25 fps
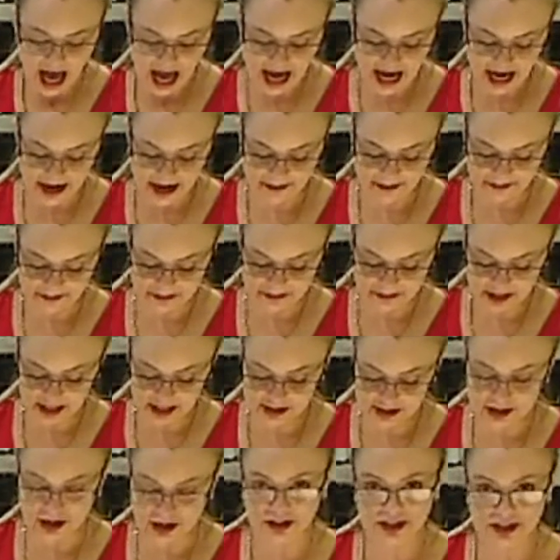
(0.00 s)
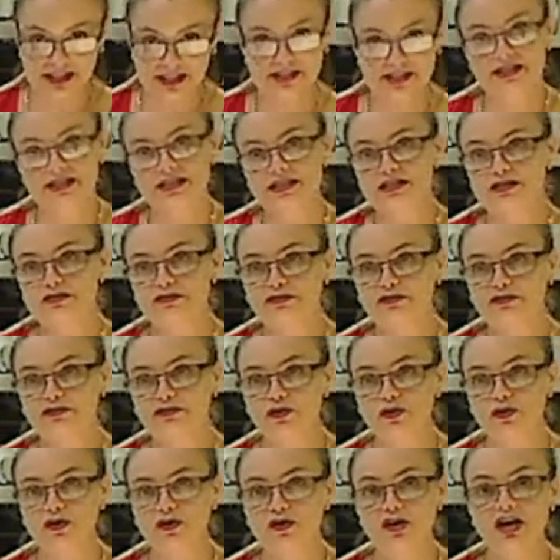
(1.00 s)
So this is
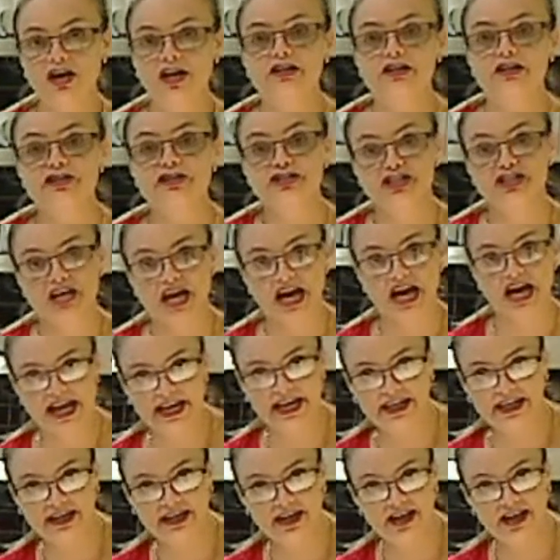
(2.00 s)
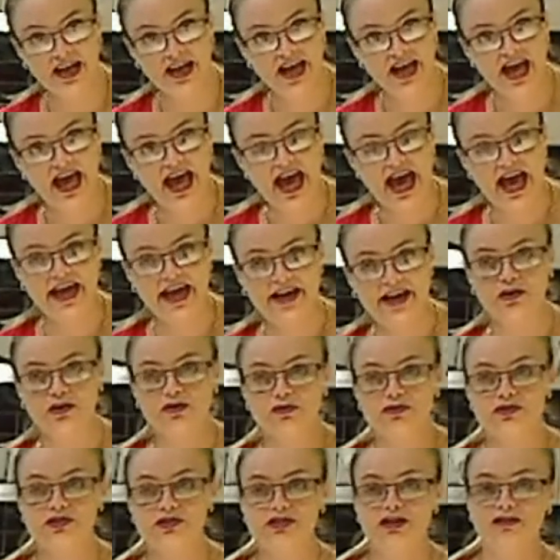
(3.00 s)
for Jane and
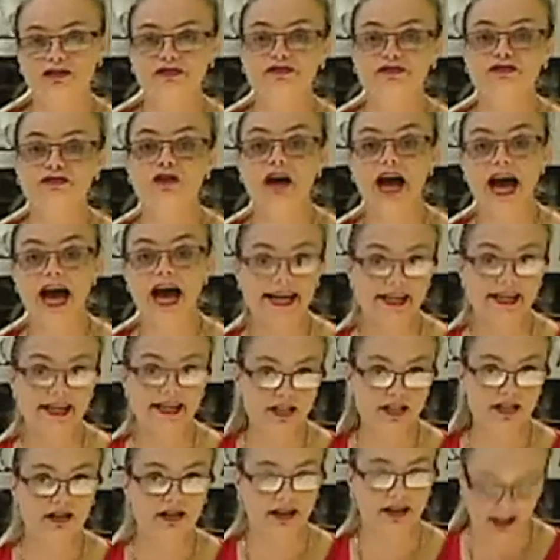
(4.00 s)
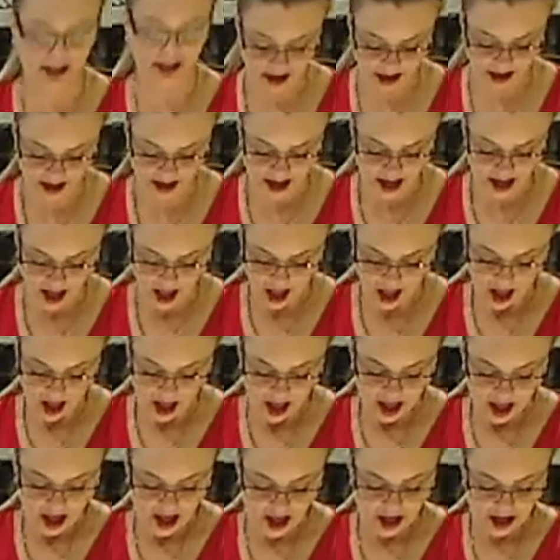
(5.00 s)
also for Ashley.
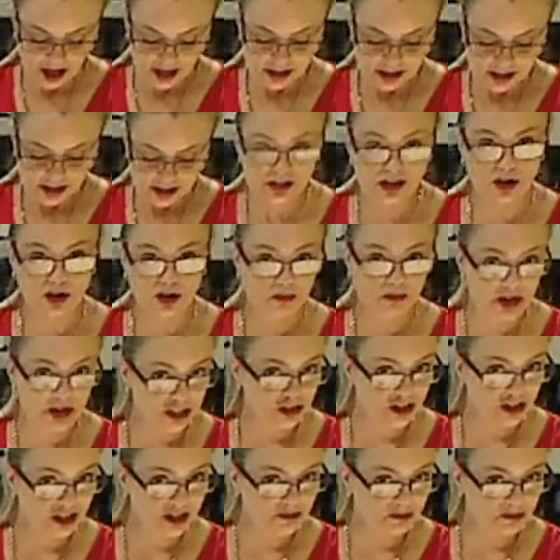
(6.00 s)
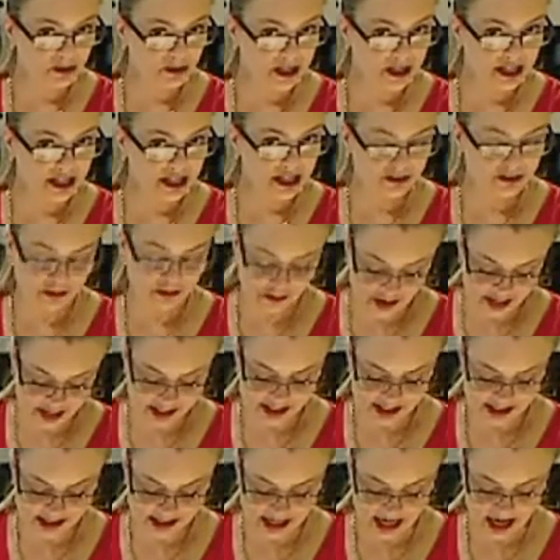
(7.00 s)
So when you complete
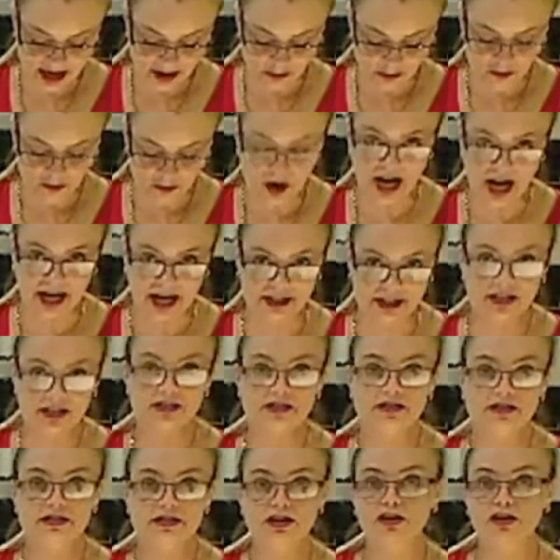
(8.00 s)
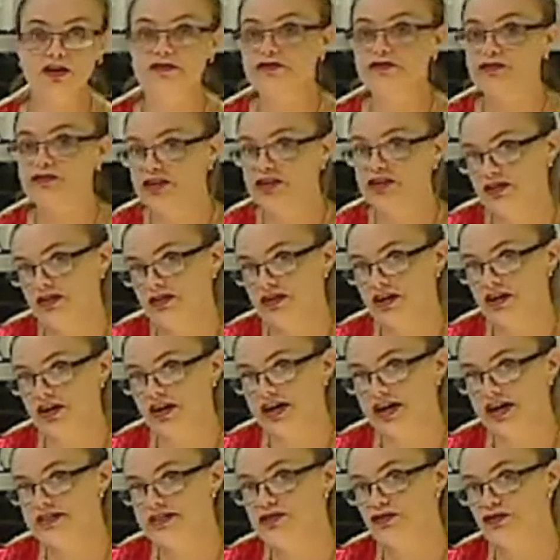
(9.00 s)
Fun Start 1, so for you
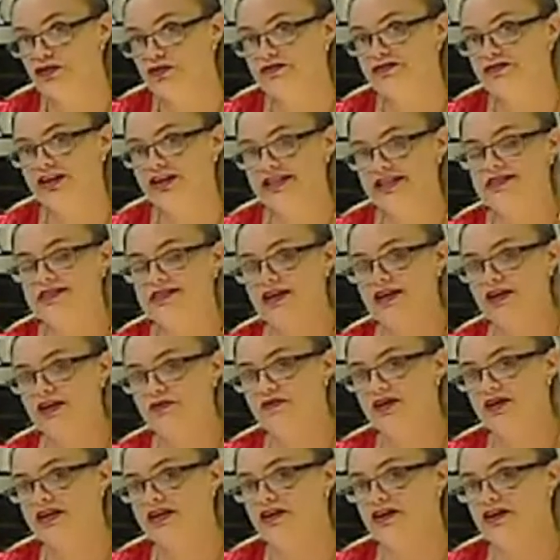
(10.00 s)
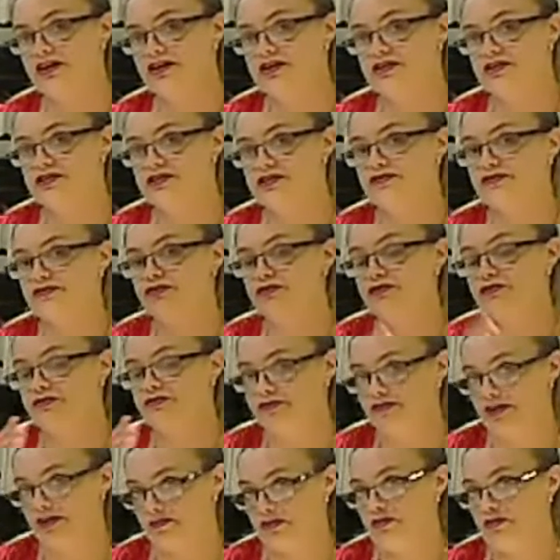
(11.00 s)
guys, your Fun Start 1 goes for
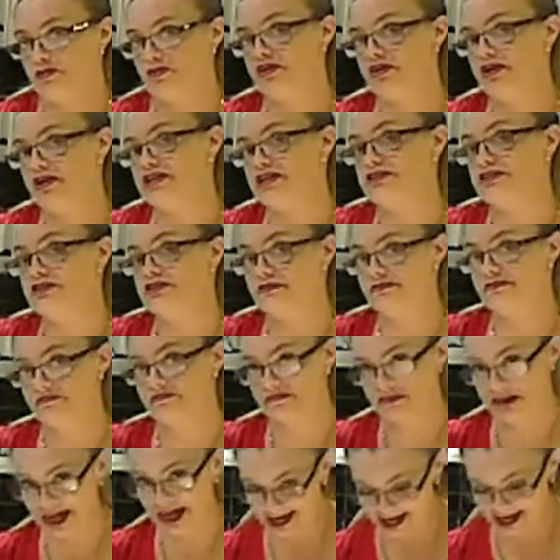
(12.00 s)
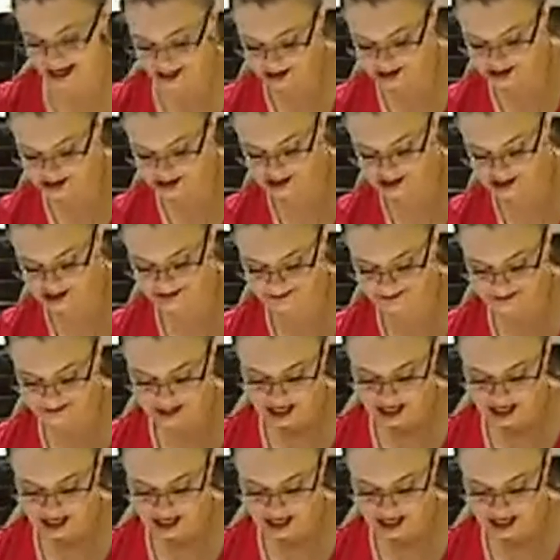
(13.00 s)
February to March.